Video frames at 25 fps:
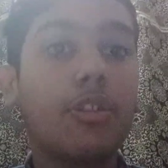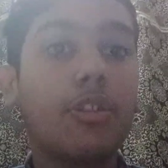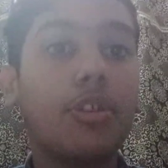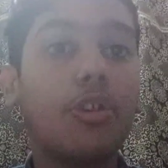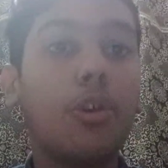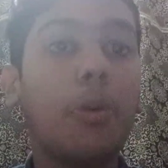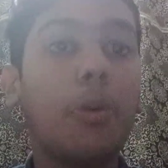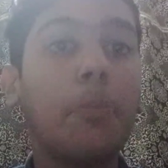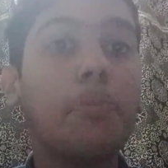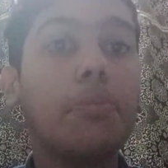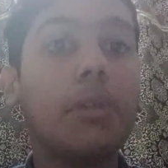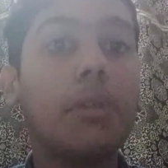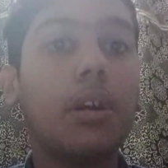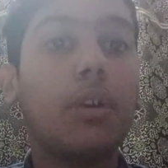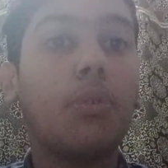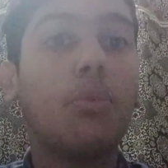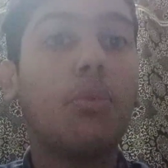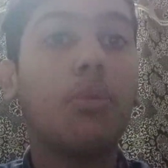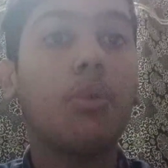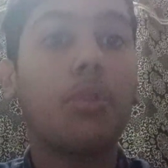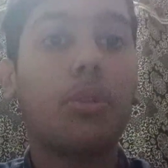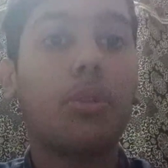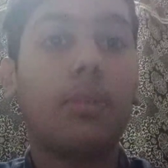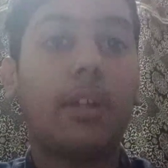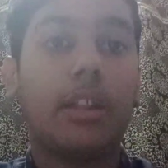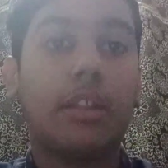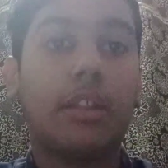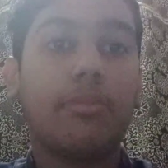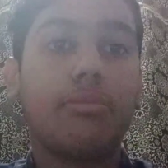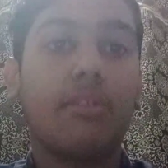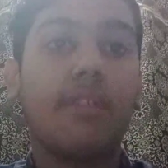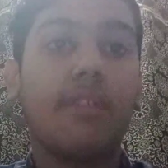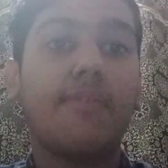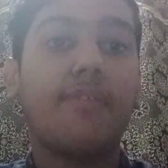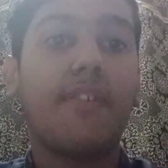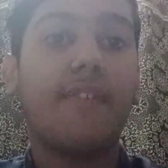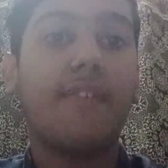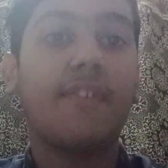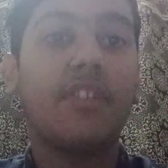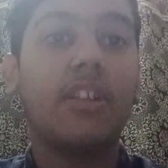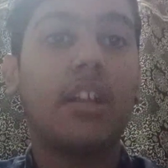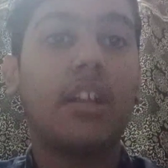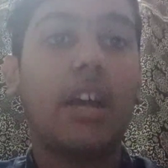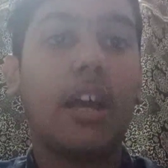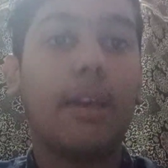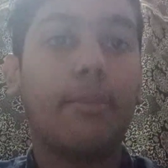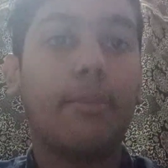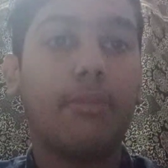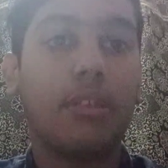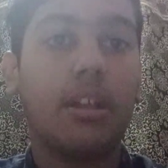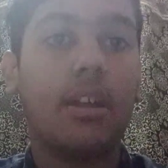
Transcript: of the ummah also had to pray 50 times